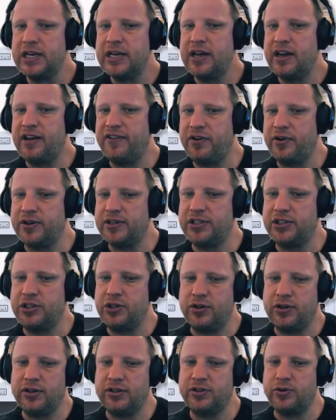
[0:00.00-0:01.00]
If you're a
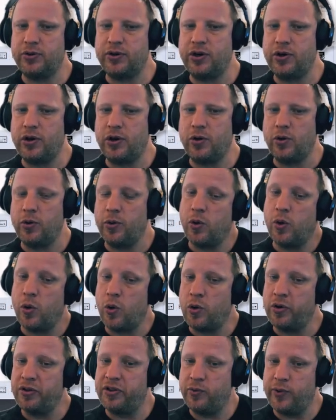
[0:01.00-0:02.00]
student
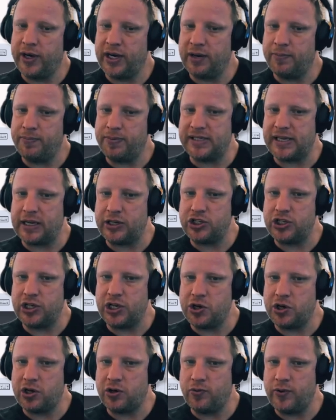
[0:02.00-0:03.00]
or the reader, potentially
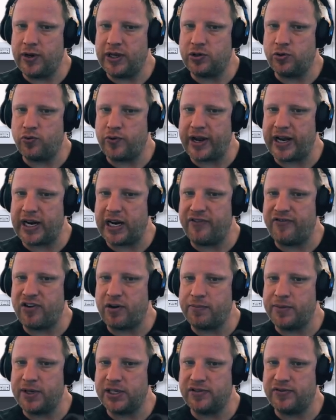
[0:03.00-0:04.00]
you can read directly
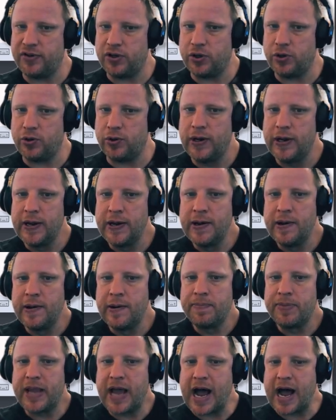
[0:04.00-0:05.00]
from this view.
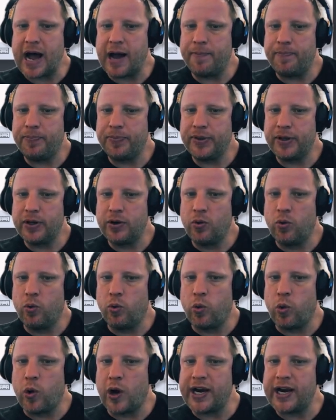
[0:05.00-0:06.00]

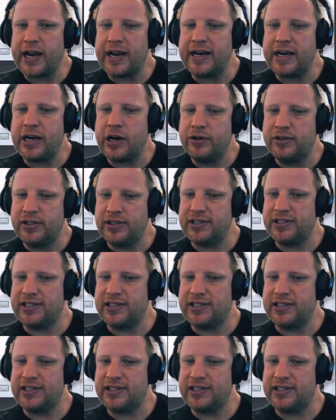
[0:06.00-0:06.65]
What I noticed